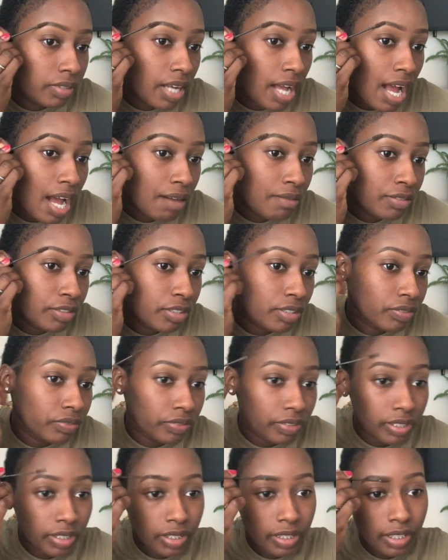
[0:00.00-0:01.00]
I was just
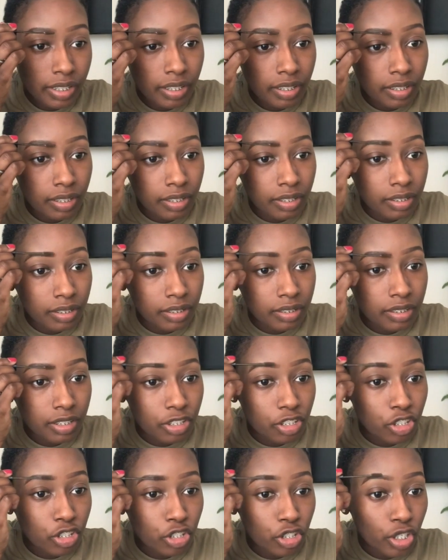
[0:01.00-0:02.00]
really
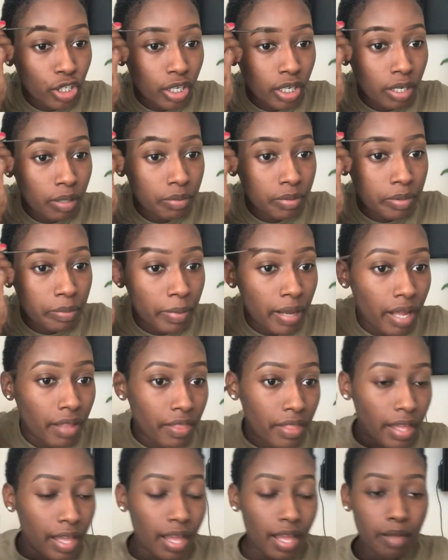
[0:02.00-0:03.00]
disturbed by
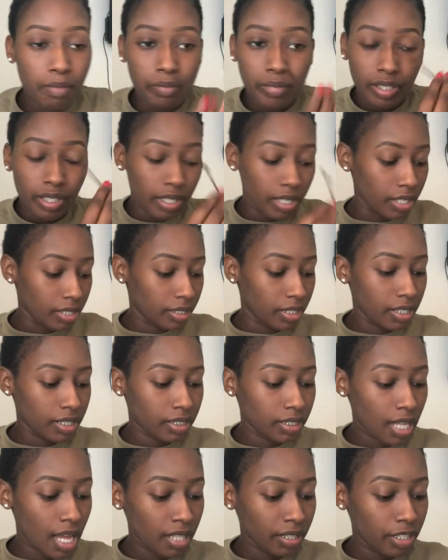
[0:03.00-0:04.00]
that, because it's
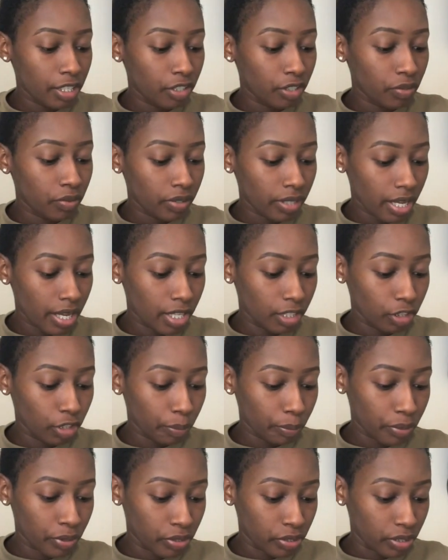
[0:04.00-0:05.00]
not that you can't
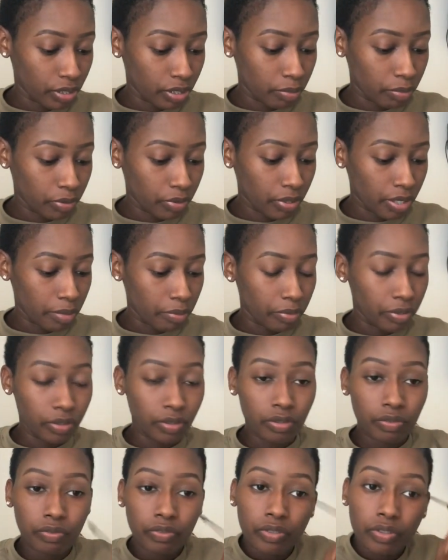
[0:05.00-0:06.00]
look presentable and
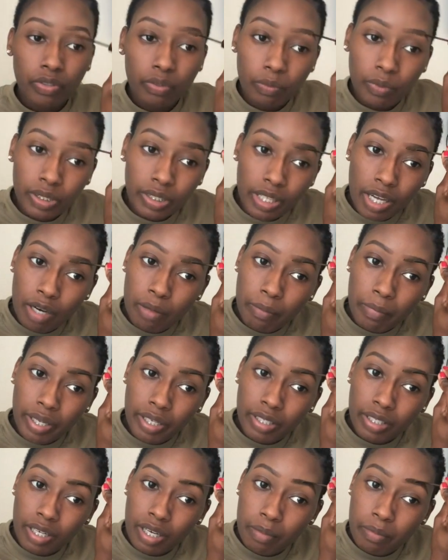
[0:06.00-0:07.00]
beautiful without
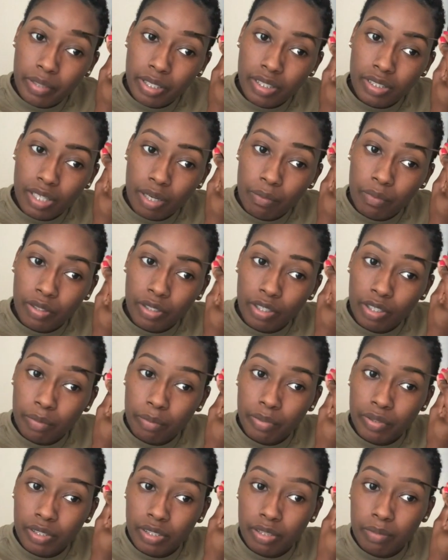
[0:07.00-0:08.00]
makeup, because I
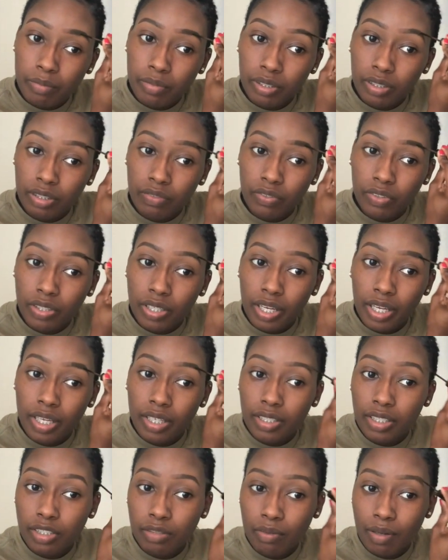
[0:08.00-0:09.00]
100% believe you
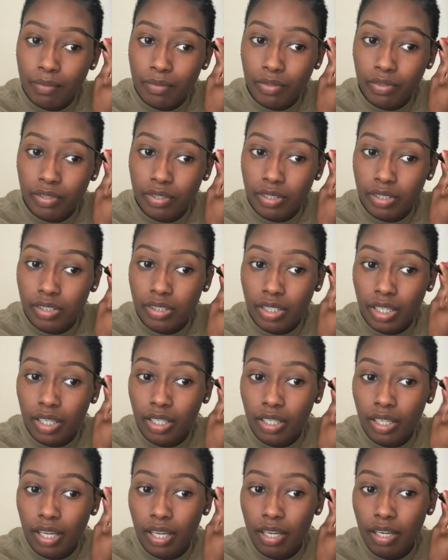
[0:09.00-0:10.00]
can. That's why I'm so into
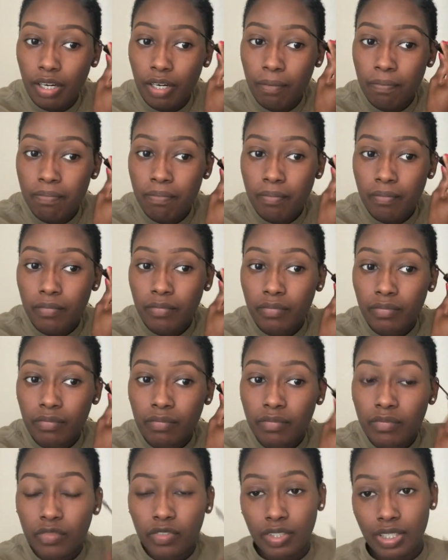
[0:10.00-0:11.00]
skincare.
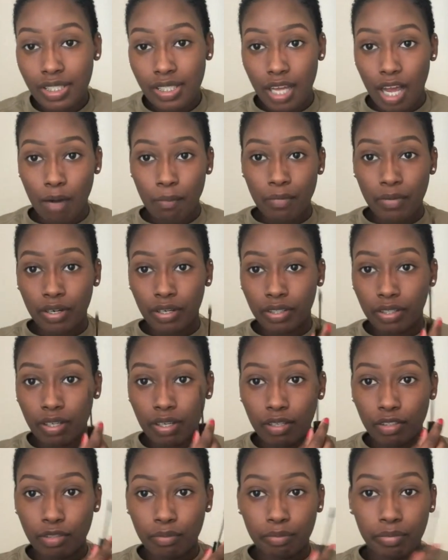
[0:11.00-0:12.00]
This eyebrow,
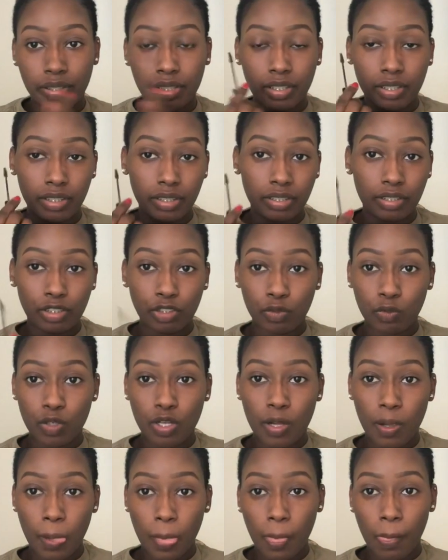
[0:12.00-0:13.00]
y'all, is bigger than this
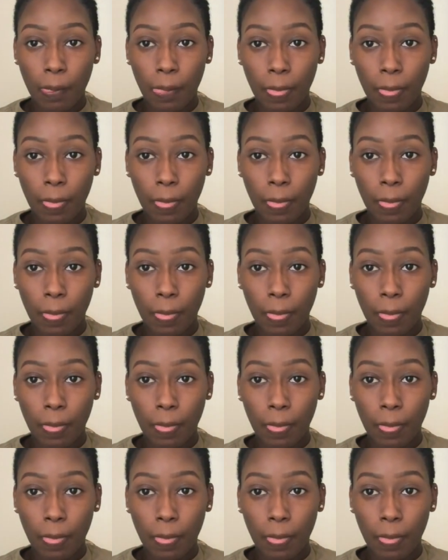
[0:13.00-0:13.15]
one.